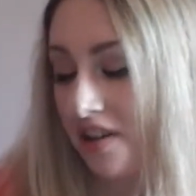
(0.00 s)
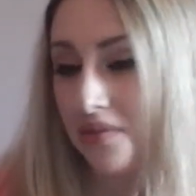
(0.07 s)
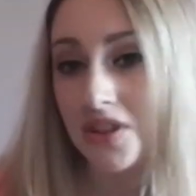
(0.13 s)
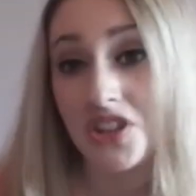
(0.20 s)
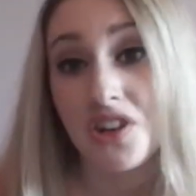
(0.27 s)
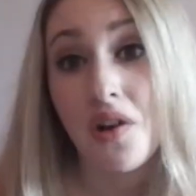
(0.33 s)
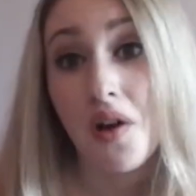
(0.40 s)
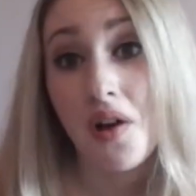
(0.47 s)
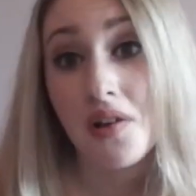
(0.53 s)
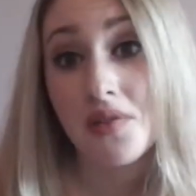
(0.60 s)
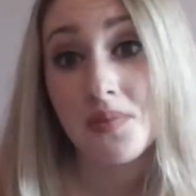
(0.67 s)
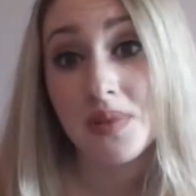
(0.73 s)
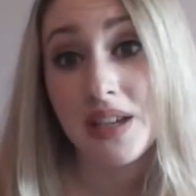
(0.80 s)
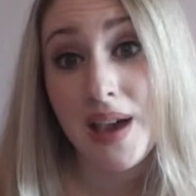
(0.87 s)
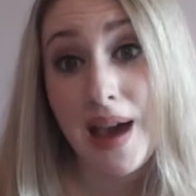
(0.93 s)
We should
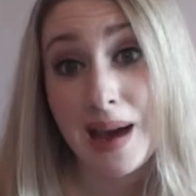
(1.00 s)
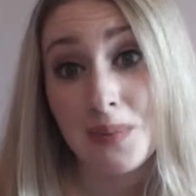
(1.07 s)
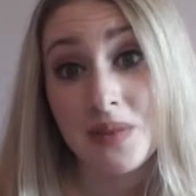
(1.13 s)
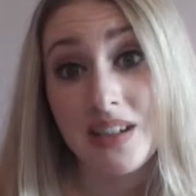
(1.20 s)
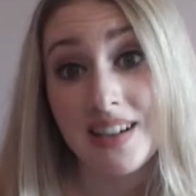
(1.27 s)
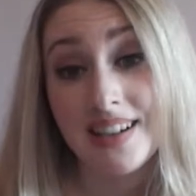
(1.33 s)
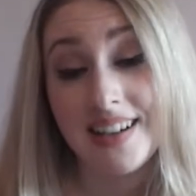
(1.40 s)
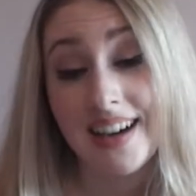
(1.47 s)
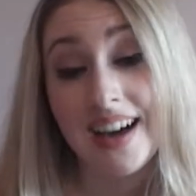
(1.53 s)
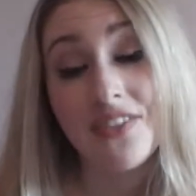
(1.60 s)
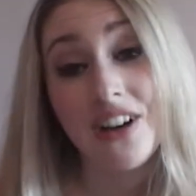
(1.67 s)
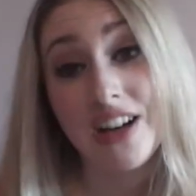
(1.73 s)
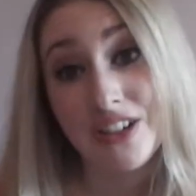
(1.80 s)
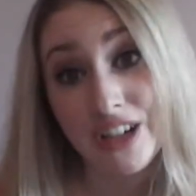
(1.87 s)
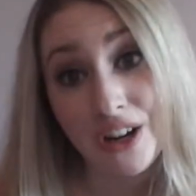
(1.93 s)
all be happy and have
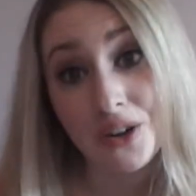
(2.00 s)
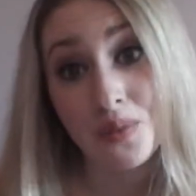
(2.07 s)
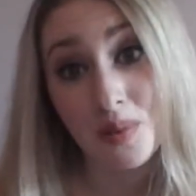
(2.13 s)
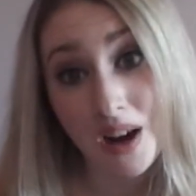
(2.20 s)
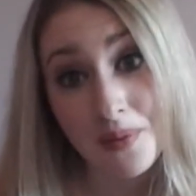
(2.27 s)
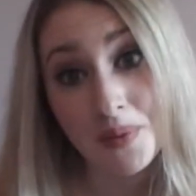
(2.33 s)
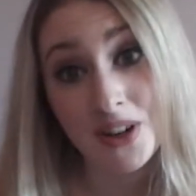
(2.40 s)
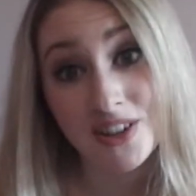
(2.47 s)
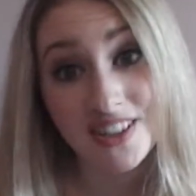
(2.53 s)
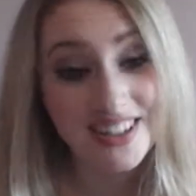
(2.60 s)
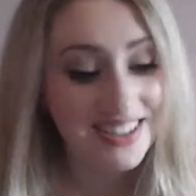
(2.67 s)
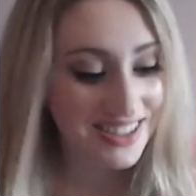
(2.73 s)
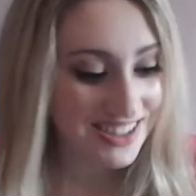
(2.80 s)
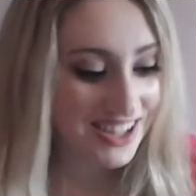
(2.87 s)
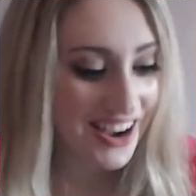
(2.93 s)
eyeshadow
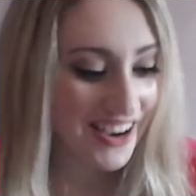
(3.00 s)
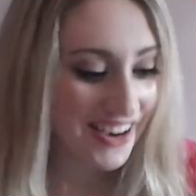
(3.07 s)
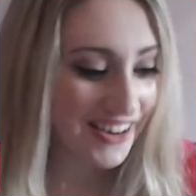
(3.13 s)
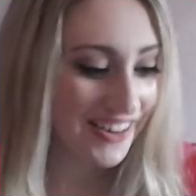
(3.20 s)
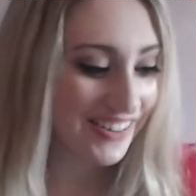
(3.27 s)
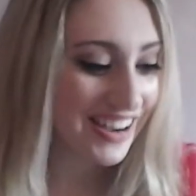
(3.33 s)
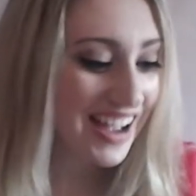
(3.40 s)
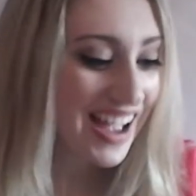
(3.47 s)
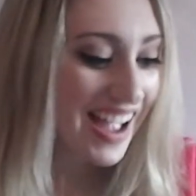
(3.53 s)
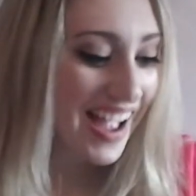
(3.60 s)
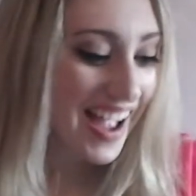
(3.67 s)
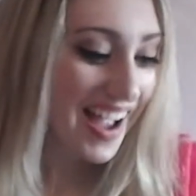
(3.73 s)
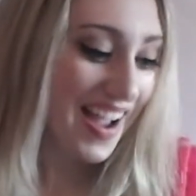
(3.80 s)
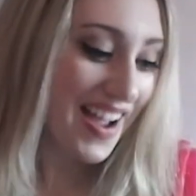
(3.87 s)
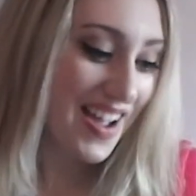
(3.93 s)
primers. So
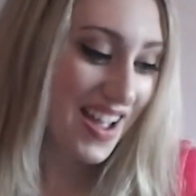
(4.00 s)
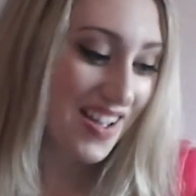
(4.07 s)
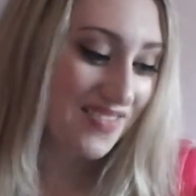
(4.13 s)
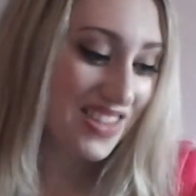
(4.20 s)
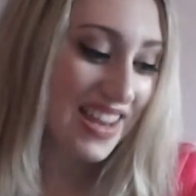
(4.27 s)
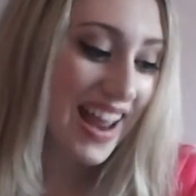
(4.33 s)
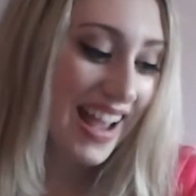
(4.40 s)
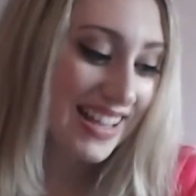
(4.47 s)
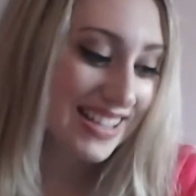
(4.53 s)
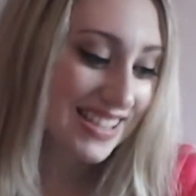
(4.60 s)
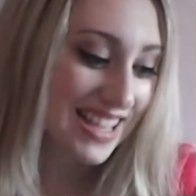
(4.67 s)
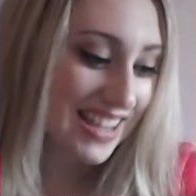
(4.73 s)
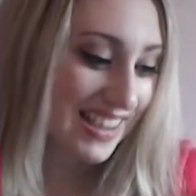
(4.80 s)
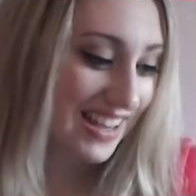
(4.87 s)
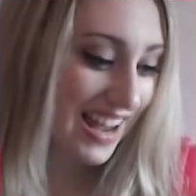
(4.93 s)
the next
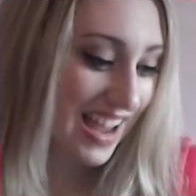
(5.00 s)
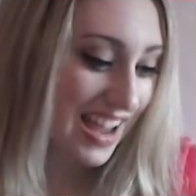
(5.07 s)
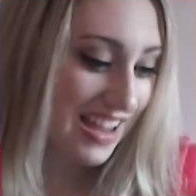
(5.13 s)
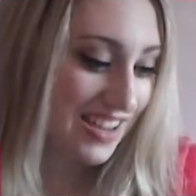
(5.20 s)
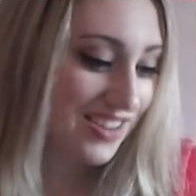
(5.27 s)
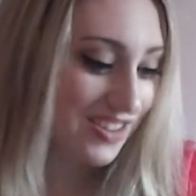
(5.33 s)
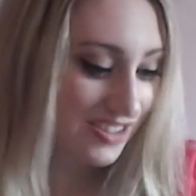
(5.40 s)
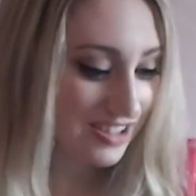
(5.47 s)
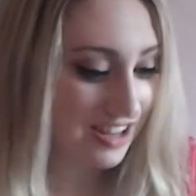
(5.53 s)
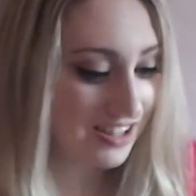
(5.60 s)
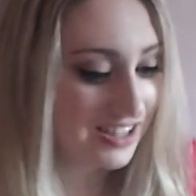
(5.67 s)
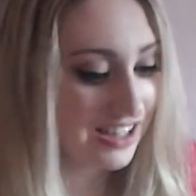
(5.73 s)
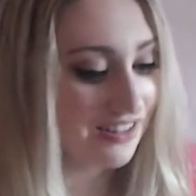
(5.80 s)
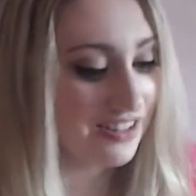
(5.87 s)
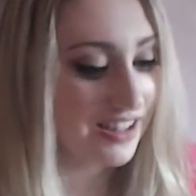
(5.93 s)
thing that I use, I'll
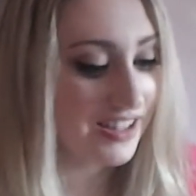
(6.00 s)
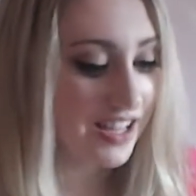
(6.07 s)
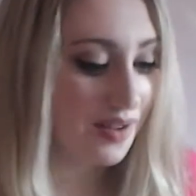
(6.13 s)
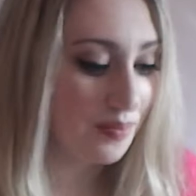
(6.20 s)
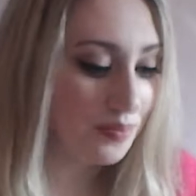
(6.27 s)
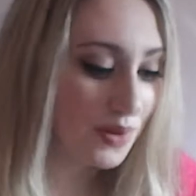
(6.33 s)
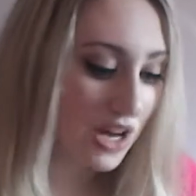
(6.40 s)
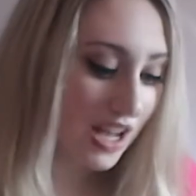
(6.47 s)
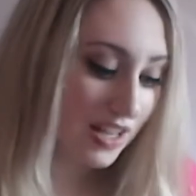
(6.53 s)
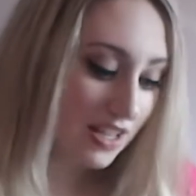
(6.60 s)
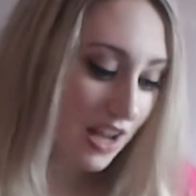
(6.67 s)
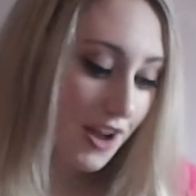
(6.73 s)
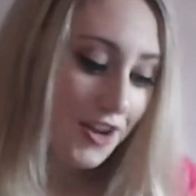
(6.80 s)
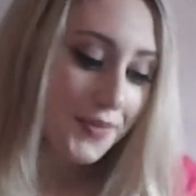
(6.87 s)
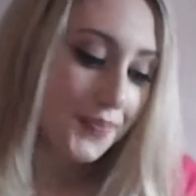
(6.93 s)
stick with the same brand,